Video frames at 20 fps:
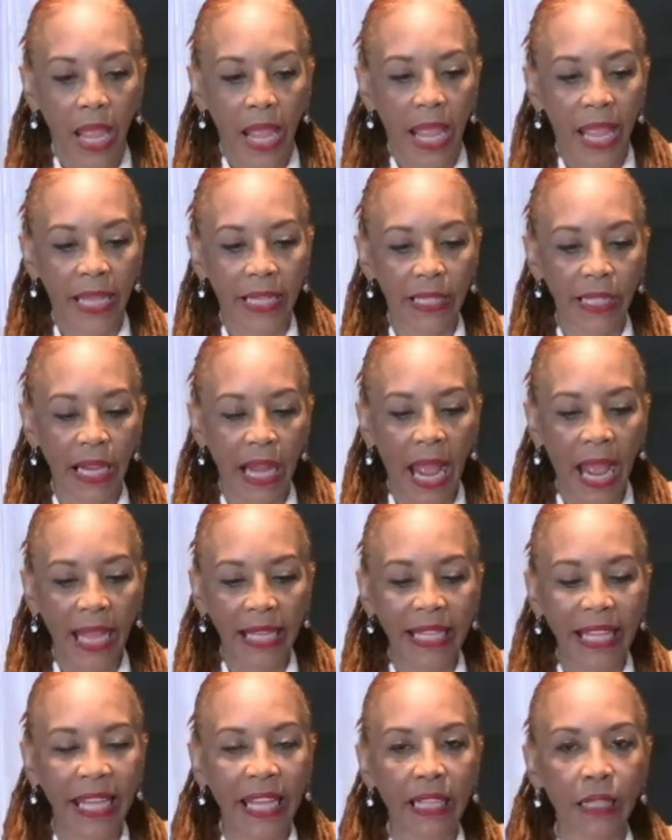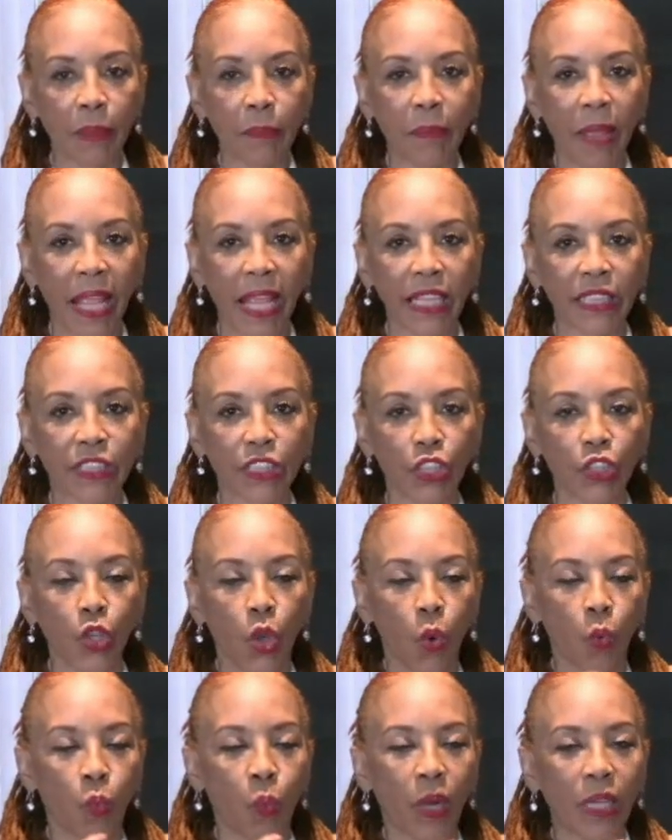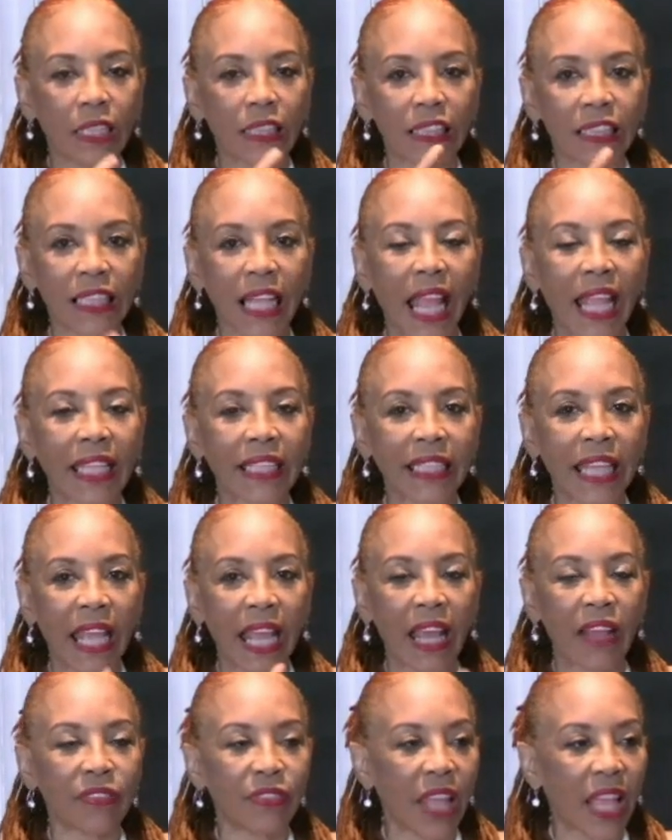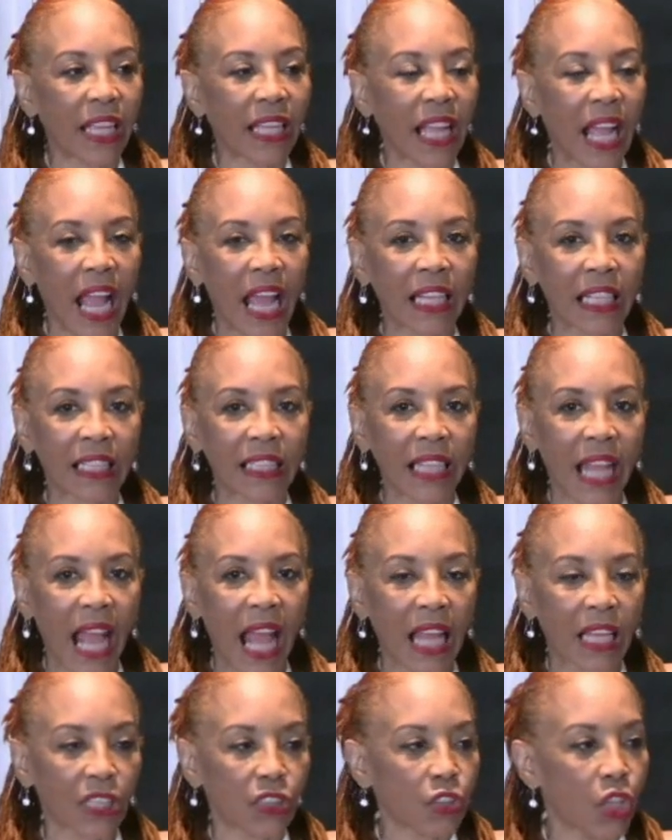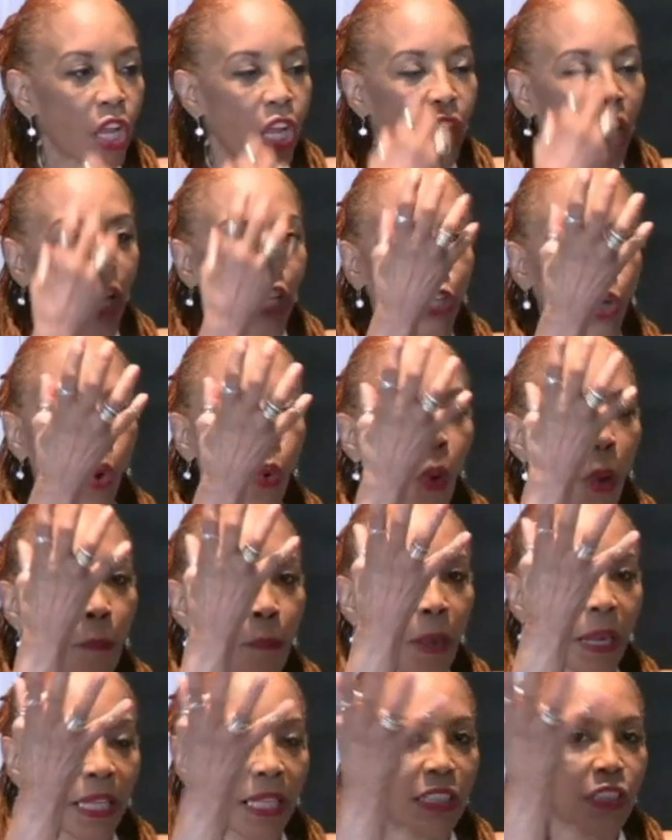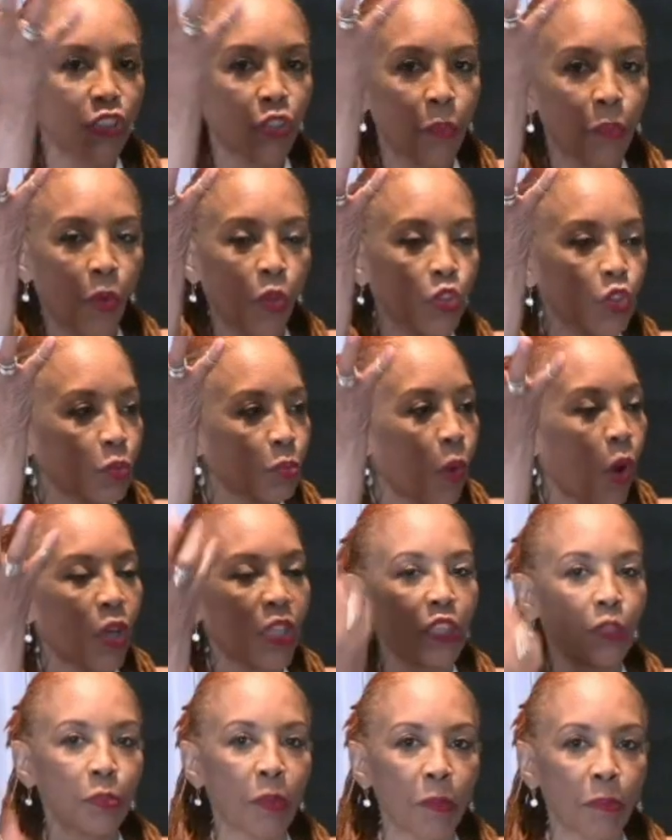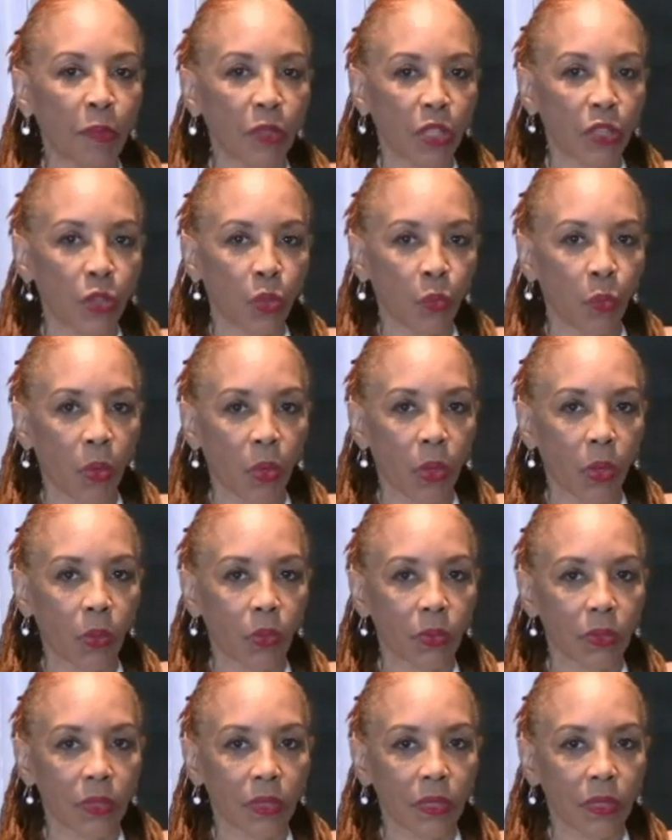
And I can't imagine what it's like to have that kind of knowledge and go up against the most smartest people in the world.